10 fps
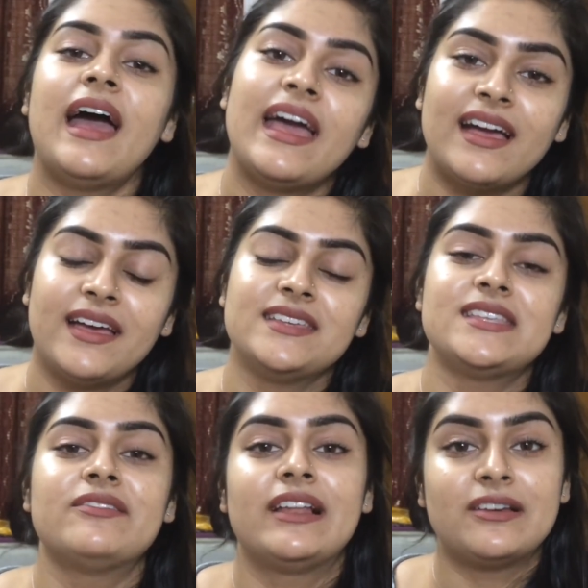Hi guys,
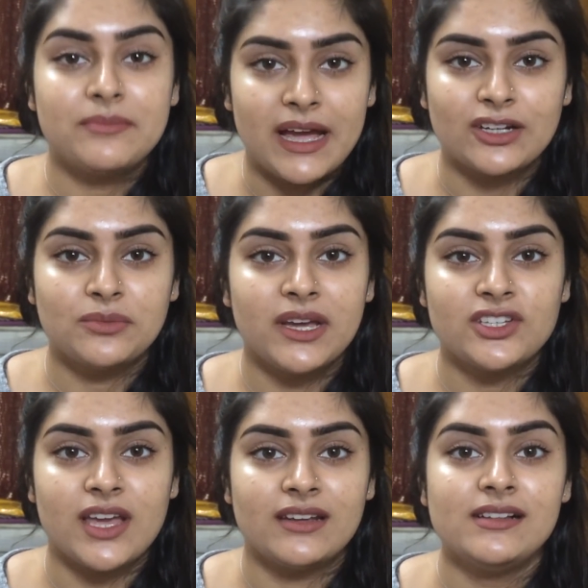welcome back to my
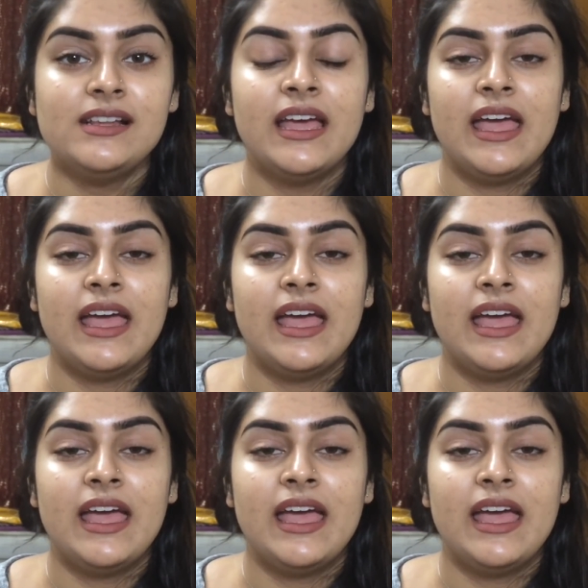channel,